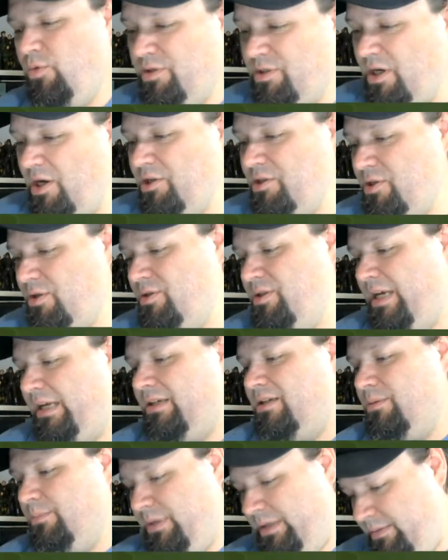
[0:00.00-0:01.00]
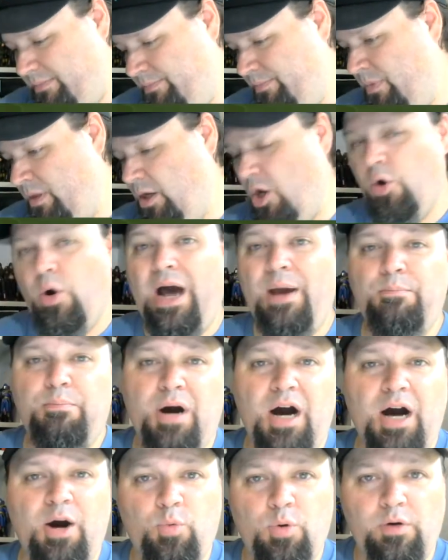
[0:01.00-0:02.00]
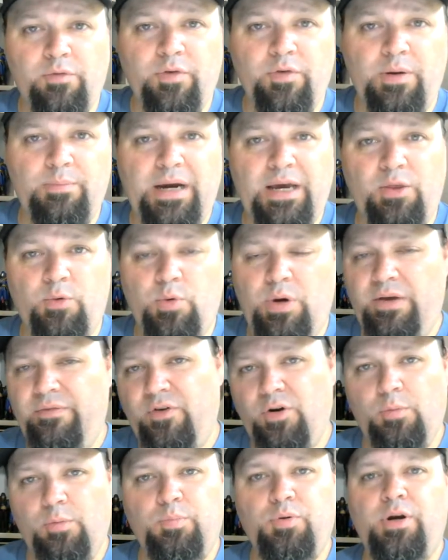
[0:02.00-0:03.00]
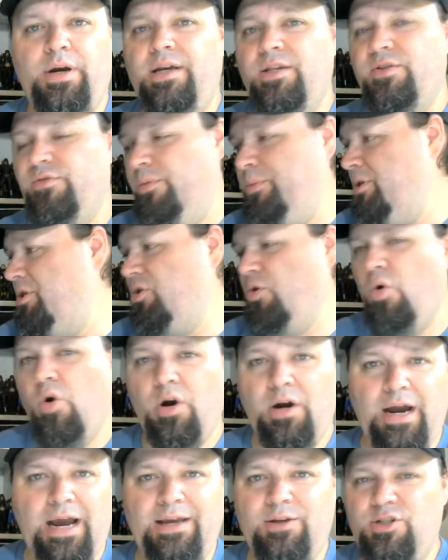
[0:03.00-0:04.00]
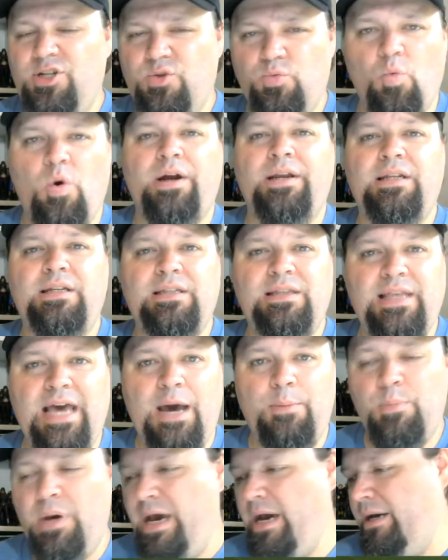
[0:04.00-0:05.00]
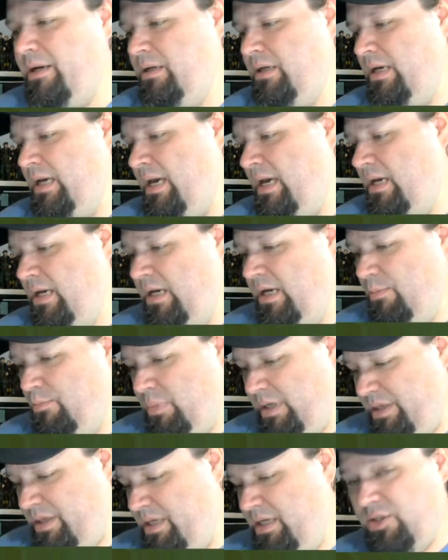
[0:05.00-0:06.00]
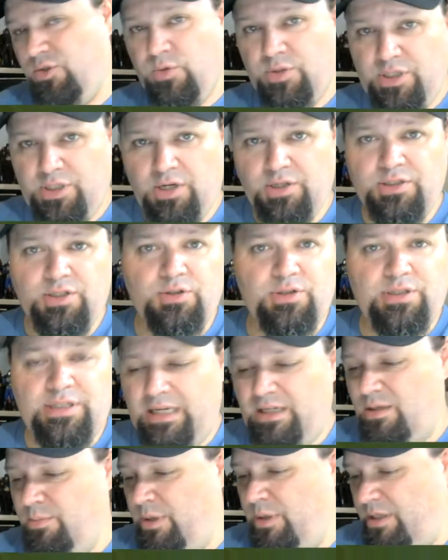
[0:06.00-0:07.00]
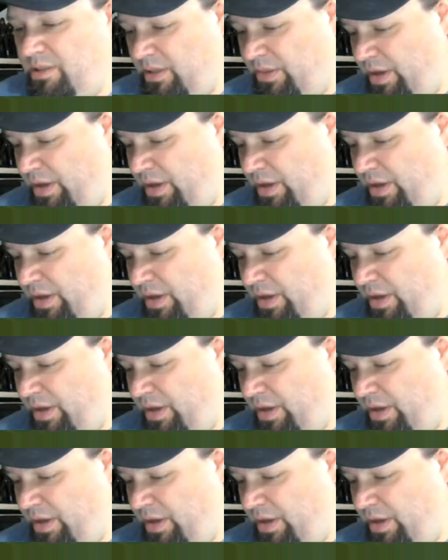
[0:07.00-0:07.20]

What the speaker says: was also sent to me. Oh, I bought Wolverine, by the way, full price from a store. I just wanted it that bad. But this was also sent to me as a